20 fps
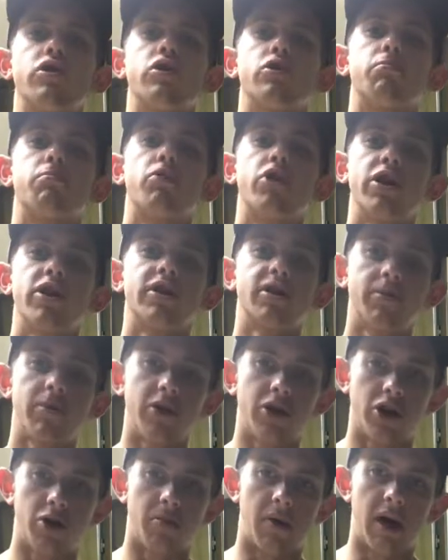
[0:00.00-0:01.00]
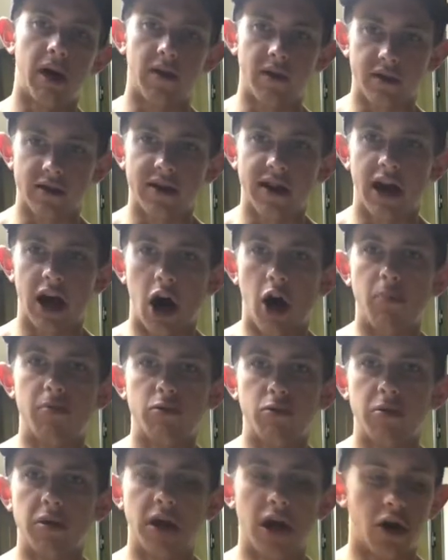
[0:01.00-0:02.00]
that you're putting something in your body that's going to help
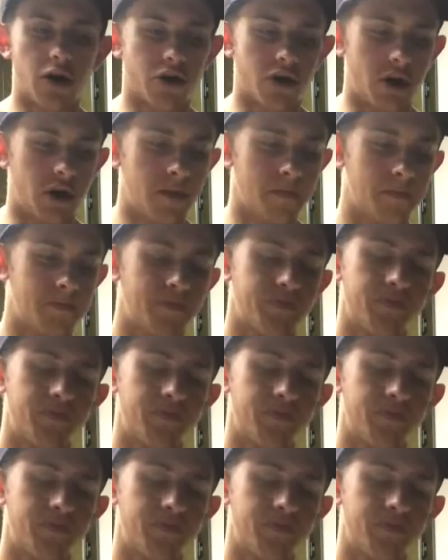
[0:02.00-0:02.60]
you be healthy.